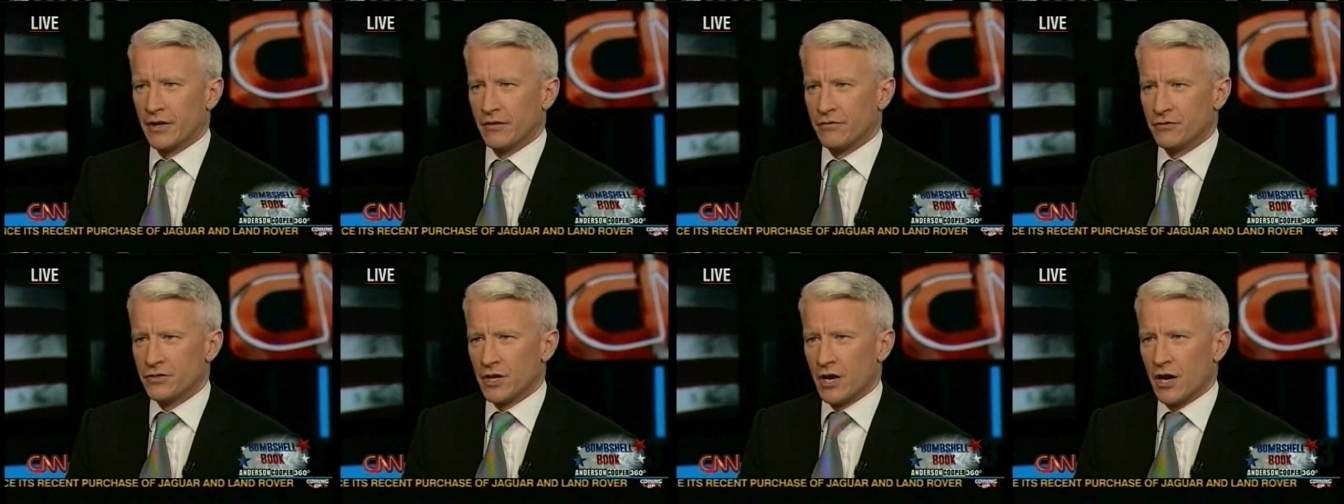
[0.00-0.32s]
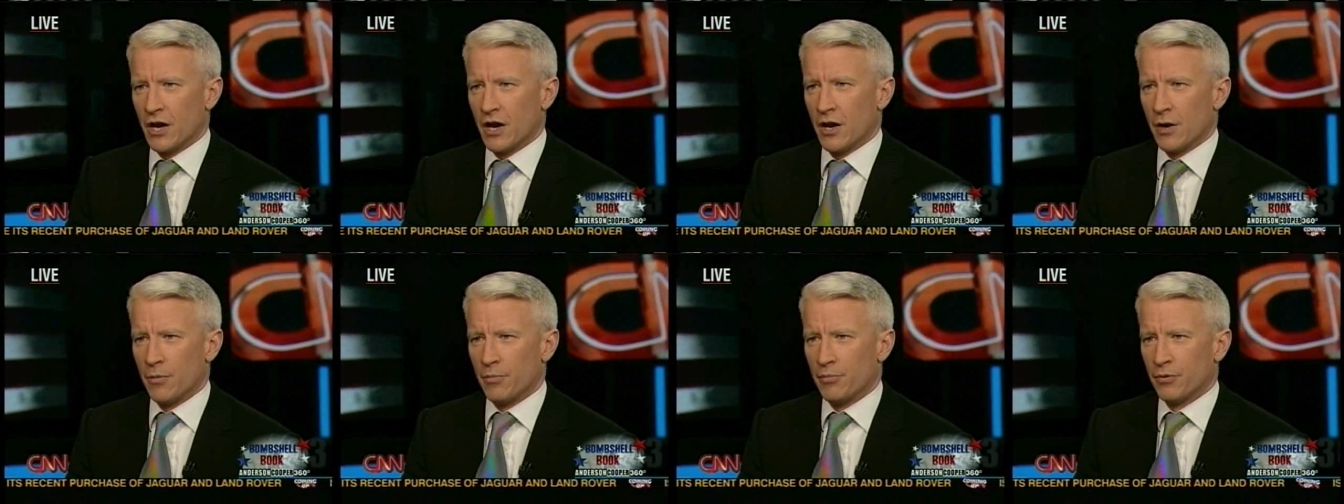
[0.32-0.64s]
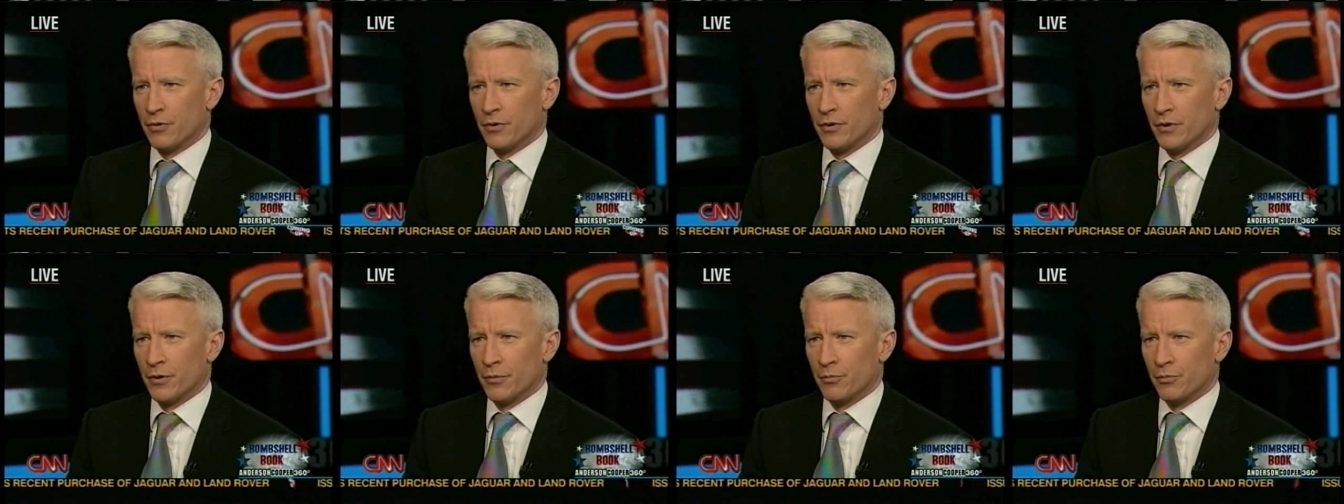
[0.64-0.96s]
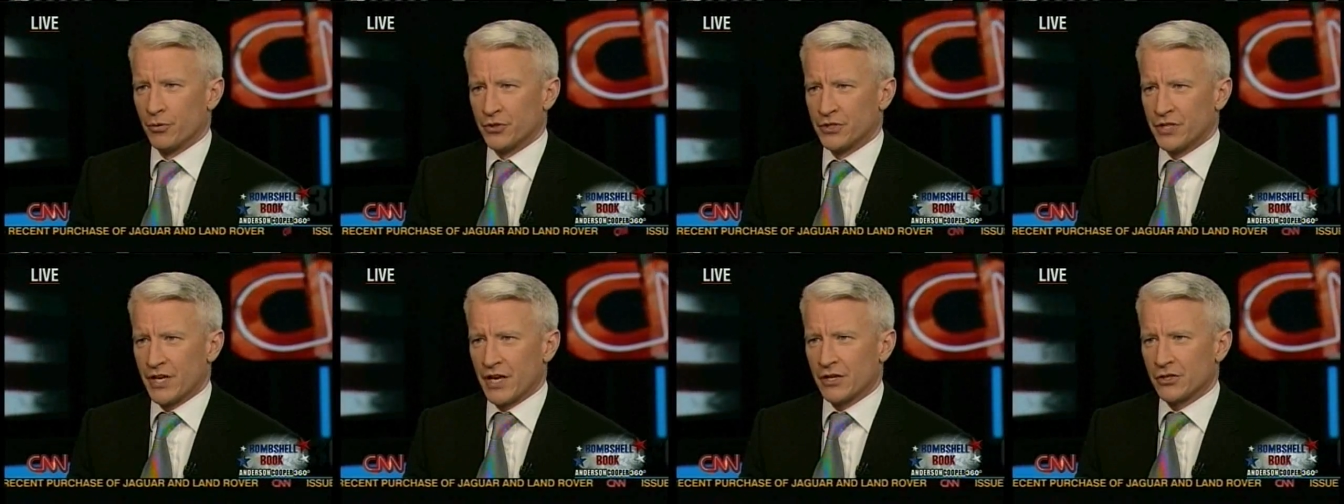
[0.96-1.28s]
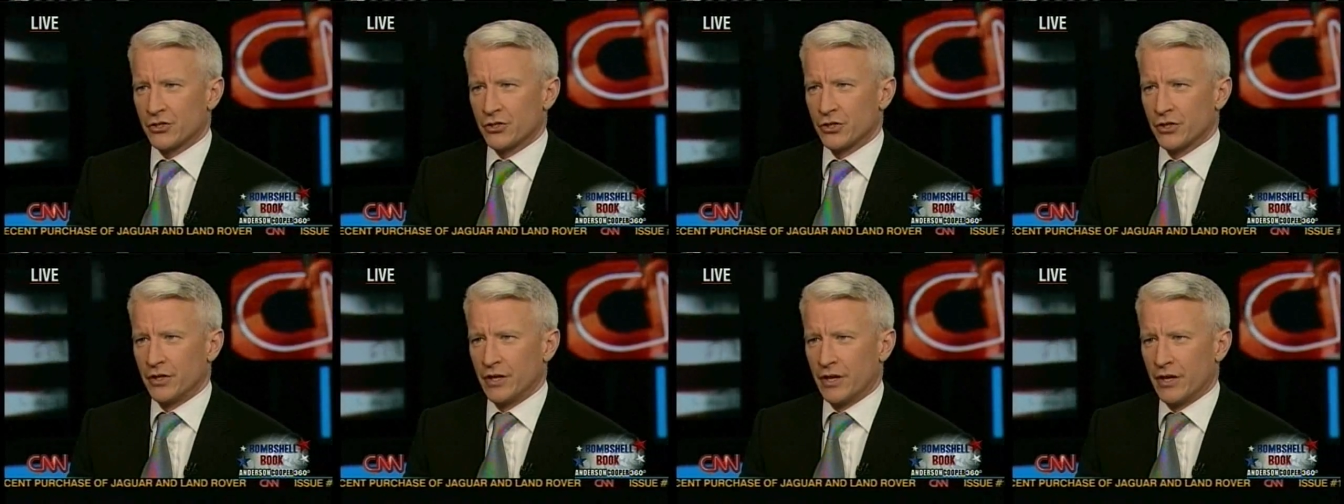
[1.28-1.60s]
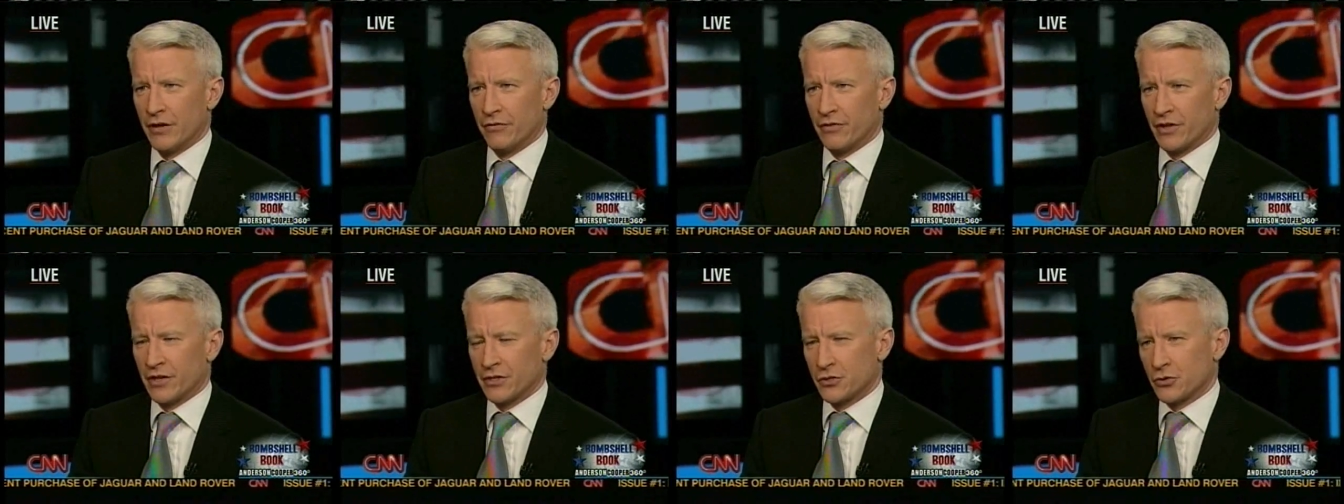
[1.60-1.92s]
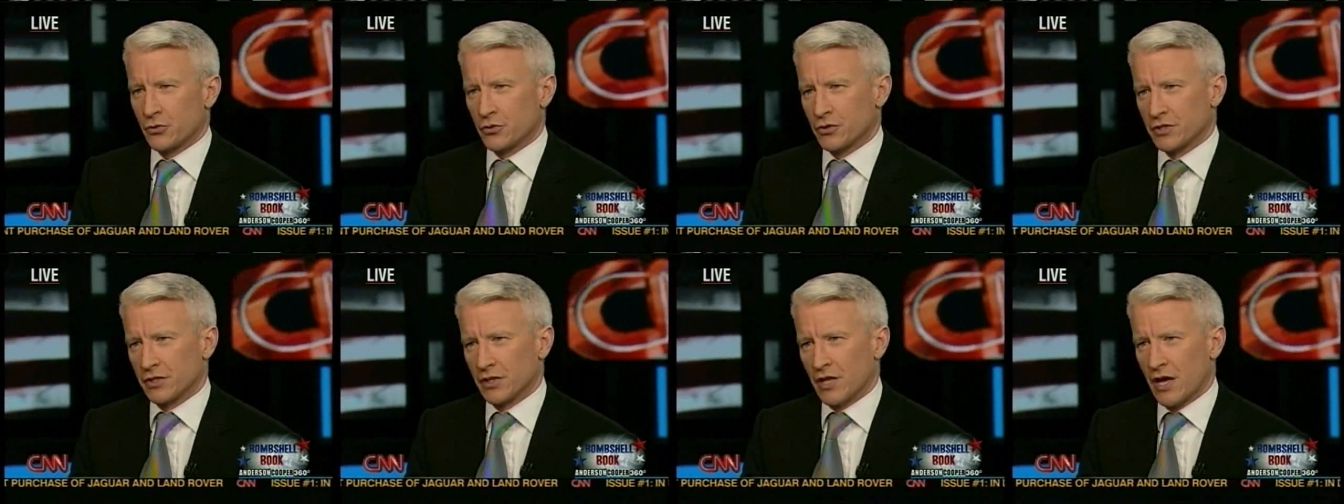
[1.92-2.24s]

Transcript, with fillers: gives up uh, protection if that source